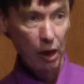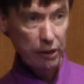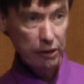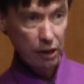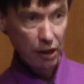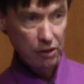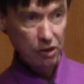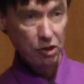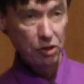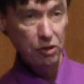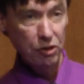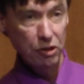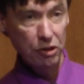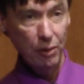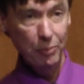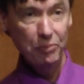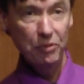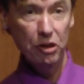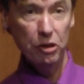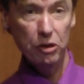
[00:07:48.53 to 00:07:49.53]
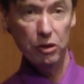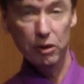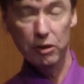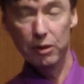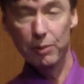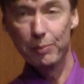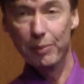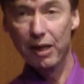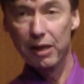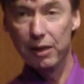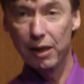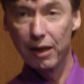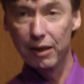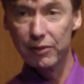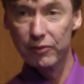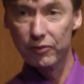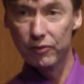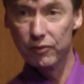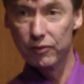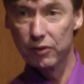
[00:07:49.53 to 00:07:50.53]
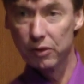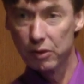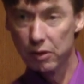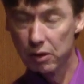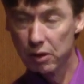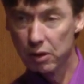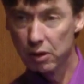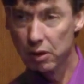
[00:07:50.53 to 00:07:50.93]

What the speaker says: I got something good in my life.